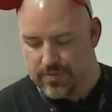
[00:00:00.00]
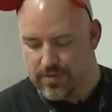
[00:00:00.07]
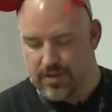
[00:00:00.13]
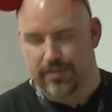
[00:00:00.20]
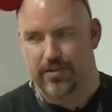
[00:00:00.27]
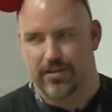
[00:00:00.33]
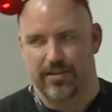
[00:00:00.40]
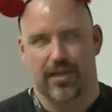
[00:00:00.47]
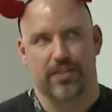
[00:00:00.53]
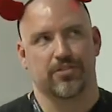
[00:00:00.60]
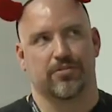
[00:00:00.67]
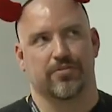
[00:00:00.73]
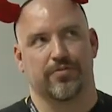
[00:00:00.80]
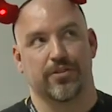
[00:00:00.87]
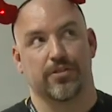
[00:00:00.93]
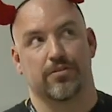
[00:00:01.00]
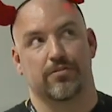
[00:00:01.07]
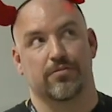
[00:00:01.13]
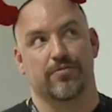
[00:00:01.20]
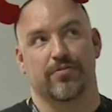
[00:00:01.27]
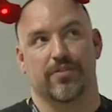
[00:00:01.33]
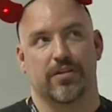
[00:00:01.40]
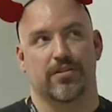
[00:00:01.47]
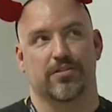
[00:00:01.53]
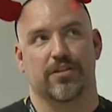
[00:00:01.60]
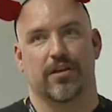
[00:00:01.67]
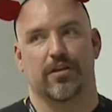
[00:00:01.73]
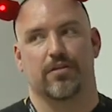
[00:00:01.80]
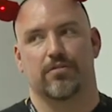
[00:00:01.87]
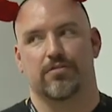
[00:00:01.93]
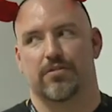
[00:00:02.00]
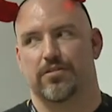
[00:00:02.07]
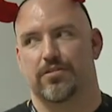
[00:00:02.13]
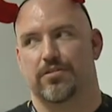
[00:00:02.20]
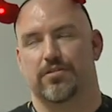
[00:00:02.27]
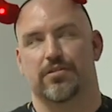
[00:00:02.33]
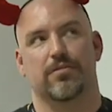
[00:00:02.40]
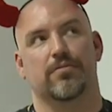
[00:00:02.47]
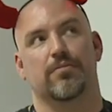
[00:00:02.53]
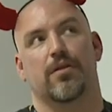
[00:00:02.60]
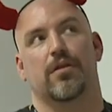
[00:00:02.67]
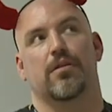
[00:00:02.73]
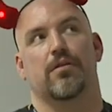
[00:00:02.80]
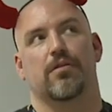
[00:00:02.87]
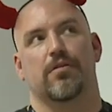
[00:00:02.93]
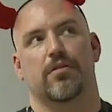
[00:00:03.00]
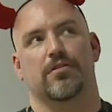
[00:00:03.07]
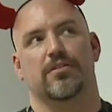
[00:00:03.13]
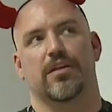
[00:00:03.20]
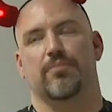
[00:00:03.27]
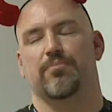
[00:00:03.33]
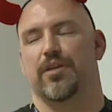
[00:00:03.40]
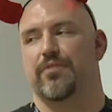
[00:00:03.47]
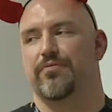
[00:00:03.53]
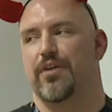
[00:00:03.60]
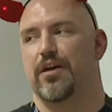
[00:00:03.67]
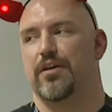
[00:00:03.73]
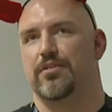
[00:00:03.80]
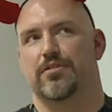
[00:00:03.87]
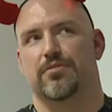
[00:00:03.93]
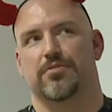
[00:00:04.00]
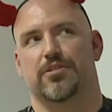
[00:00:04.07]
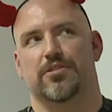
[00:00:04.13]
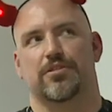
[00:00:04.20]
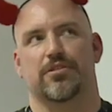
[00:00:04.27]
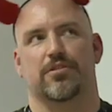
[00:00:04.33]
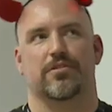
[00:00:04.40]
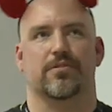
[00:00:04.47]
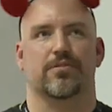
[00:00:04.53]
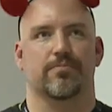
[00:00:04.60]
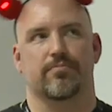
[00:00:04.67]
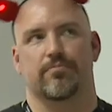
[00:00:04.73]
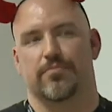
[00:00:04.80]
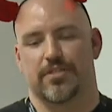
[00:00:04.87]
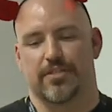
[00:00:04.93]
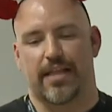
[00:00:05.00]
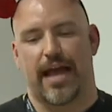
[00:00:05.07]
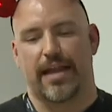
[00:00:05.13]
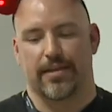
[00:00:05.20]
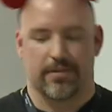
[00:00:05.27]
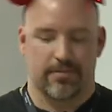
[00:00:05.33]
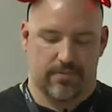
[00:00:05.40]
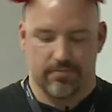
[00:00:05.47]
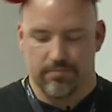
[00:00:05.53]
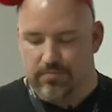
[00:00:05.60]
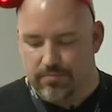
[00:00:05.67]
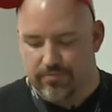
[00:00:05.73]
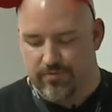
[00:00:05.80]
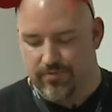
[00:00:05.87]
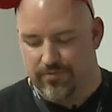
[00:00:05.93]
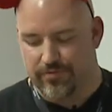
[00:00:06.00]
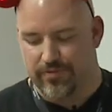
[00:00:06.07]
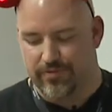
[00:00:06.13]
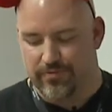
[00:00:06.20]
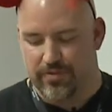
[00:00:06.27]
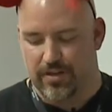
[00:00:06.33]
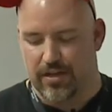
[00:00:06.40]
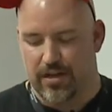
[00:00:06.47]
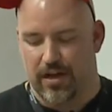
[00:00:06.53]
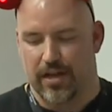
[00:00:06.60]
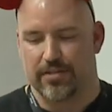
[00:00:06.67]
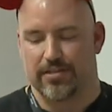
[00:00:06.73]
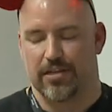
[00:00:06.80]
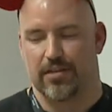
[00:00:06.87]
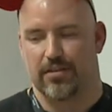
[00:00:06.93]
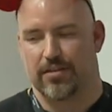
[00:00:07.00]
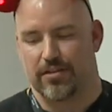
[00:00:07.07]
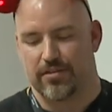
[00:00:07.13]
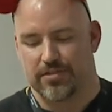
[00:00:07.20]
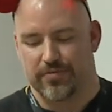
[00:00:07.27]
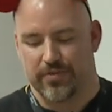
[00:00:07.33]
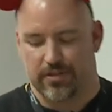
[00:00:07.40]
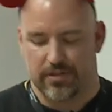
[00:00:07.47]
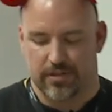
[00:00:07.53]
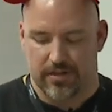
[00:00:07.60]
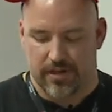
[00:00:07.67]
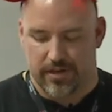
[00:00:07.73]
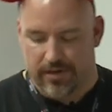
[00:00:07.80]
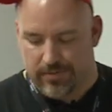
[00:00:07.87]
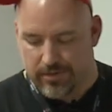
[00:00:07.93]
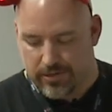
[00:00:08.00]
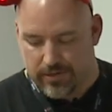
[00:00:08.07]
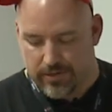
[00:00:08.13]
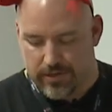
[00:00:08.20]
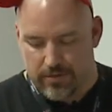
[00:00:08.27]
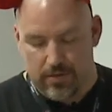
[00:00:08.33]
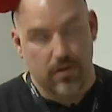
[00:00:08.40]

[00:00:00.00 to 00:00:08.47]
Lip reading: I think the actual view in Django is the template files, which is your static content that is filled in dynamically.